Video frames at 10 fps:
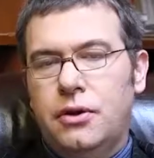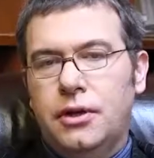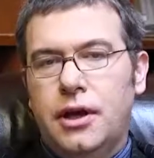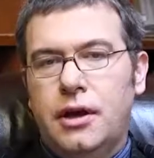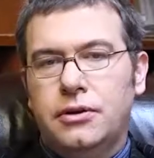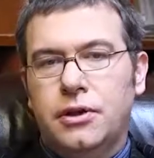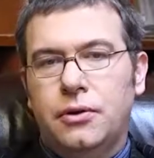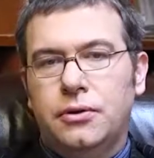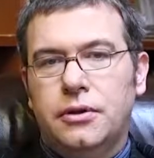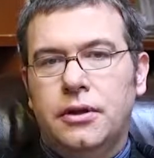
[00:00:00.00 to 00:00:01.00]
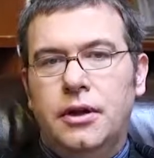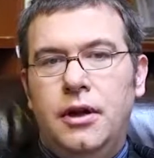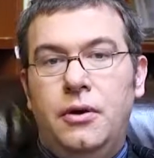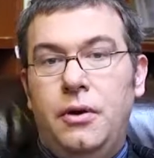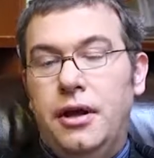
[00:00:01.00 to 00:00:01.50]
or the household.
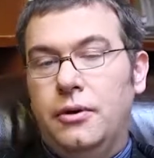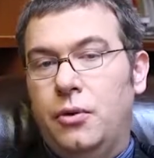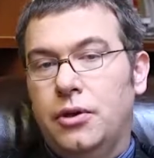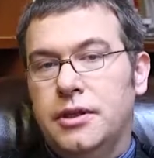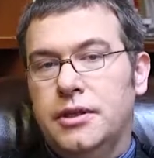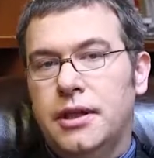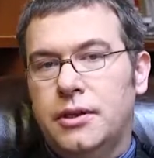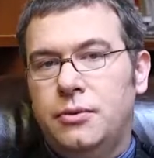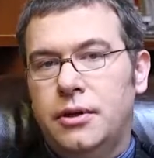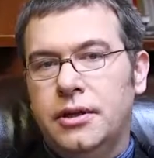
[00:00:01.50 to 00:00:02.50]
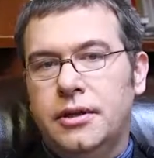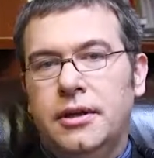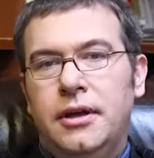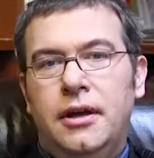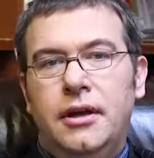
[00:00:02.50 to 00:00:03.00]
And what is net worth?
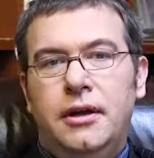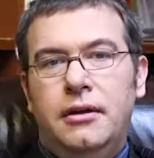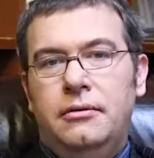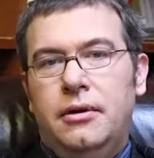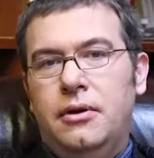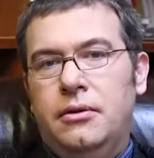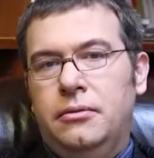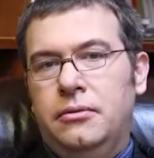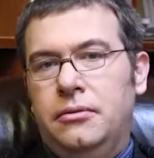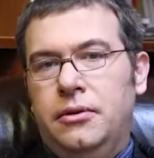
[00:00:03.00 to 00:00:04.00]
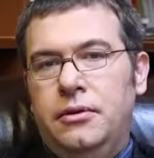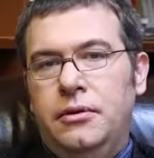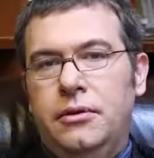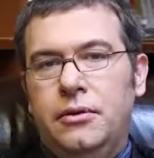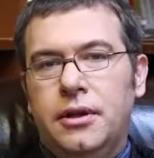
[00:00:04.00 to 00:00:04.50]
Well,
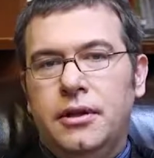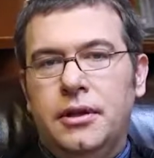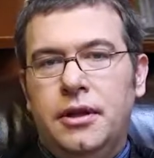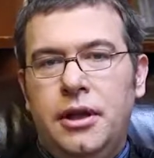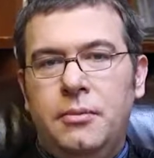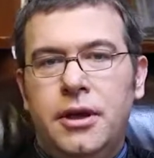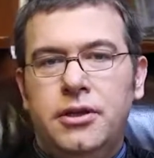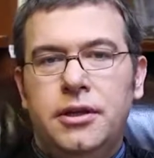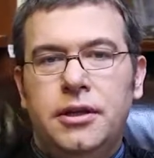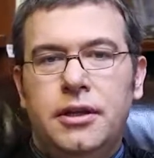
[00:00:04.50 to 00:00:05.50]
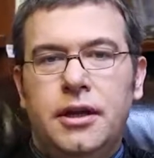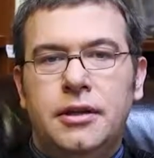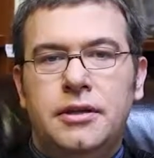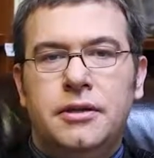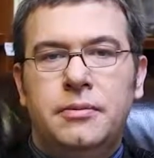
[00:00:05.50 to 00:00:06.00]
you can imagine it
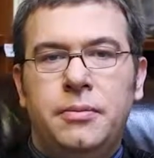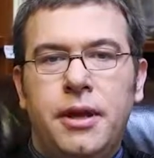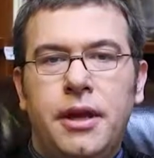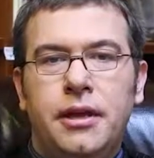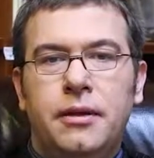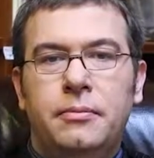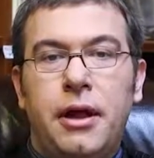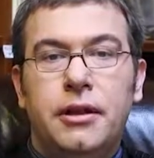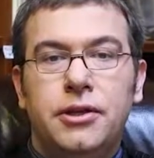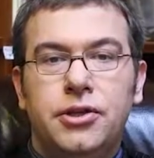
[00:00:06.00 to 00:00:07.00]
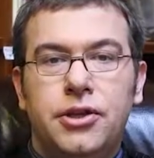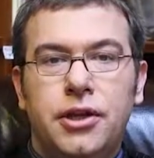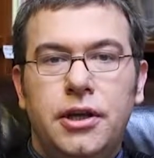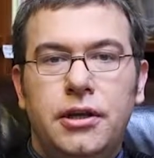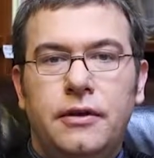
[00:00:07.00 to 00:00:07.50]
as being the balance
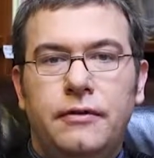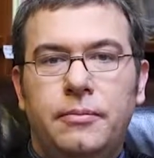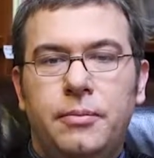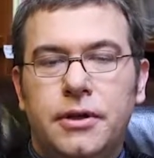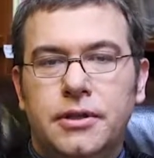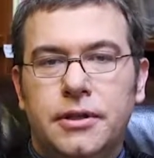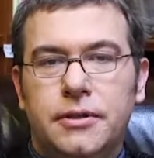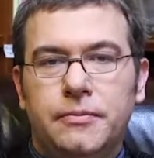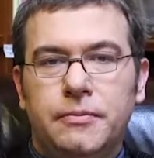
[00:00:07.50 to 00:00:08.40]
sheet of a person.